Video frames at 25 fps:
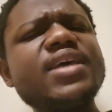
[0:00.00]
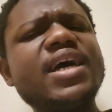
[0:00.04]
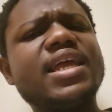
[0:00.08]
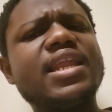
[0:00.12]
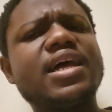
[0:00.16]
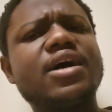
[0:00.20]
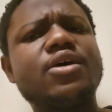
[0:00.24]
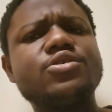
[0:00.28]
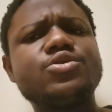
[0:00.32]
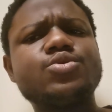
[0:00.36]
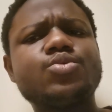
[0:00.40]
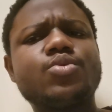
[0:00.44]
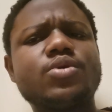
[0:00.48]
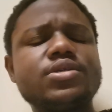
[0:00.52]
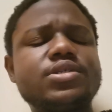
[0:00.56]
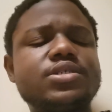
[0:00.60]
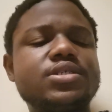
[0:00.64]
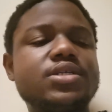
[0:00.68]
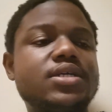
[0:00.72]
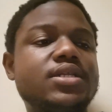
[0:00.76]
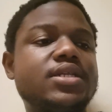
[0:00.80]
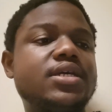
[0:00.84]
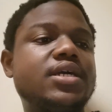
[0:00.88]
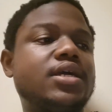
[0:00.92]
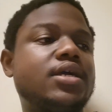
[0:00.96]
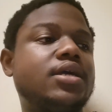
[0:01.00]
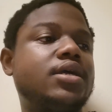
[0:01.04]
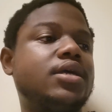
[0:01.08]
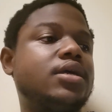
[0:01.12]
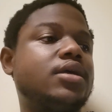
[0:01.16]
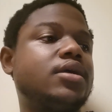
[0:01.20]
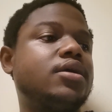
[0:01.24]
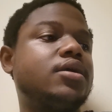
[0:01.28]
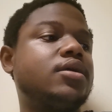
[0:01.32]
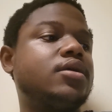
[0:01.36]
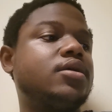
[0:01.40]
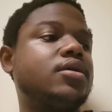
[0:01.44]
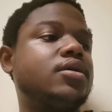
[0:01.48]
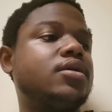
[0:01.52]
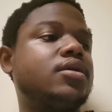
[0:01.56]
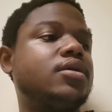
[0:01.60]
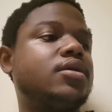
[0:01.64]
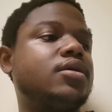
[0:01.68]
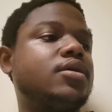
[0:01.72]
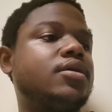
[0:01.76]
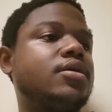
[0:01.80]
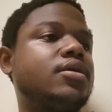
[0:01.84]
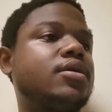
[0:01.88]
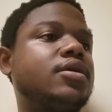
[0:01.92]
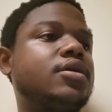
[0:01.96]
And I was watching
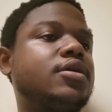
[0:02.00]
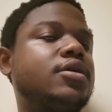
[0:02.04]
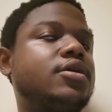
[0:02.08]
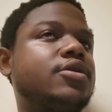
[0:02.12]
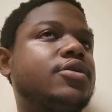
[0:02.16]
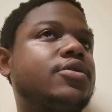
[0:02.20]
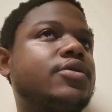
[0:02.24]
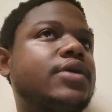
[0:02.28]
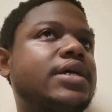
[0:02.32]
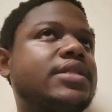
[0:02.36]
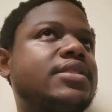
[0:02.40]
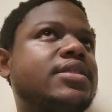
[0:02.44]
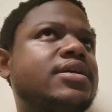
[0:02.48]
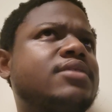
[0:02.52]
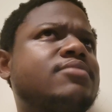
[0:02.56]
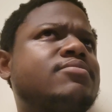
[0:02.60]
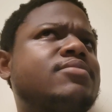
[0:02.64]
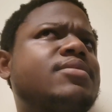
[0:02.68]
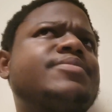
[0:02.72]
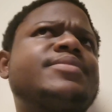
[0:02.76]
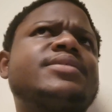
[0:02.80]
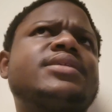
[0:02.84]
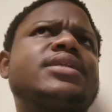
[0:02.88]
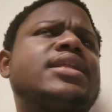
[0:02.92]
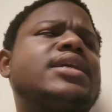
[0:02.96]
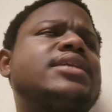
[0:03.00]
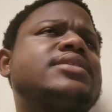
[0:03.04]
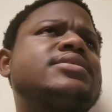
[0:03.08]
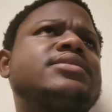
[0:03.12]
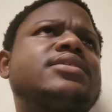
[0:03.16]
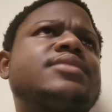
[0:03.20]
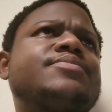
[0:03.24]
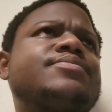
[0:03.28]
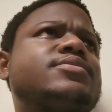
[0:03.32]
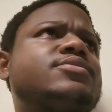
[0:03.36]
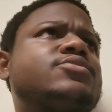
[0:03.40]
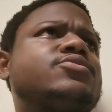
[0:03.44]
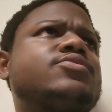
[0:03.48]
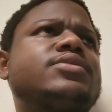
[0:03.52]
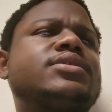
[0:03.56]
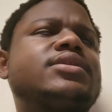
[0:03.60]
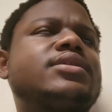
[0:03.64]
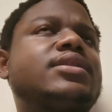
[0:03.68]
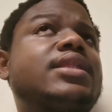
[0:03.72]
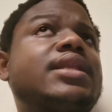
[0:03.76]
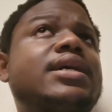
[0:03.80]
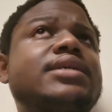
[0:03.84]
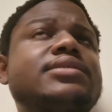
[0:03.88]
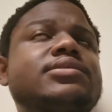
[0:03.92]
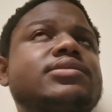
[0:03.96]
I think maybe the last episode
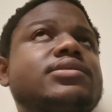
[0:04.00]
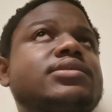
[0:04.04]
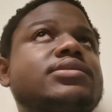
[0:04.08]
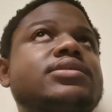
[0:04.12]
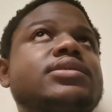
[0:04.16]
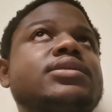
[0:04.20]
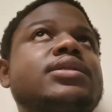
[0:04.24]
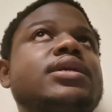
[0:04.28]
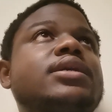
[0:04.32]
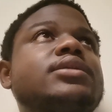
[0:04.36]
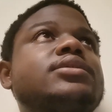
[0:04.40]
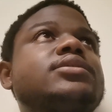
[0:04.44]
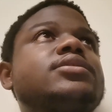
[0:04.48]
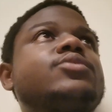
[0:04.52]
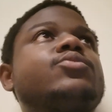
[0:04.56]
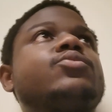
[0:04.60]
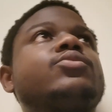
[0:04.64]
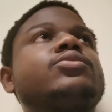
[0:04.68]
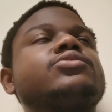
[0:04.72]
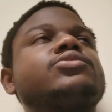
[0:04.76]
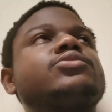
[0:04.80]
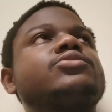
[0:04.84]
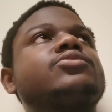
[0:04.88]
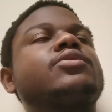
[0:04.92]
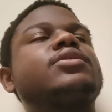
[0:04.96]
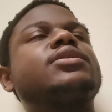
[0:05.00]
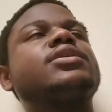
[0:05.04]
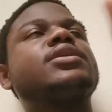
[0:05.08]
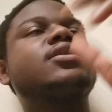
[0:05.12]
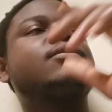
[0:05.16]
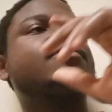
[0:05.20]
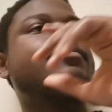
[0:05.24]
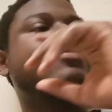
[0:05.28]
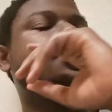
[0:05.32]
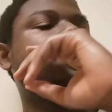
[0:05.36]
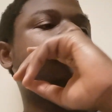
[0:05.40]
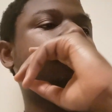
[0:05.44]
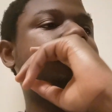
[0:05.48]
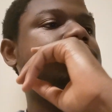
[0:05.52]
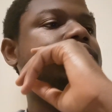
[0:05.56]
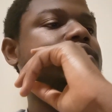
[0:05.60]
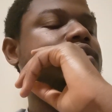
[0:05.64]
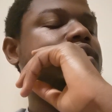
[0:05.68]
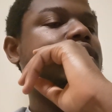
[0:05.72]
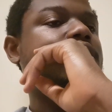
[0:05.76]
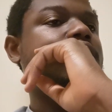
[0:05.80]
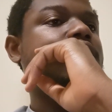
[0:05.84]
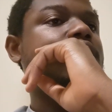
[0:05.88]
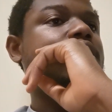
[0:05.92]
in last season, and he was talking about.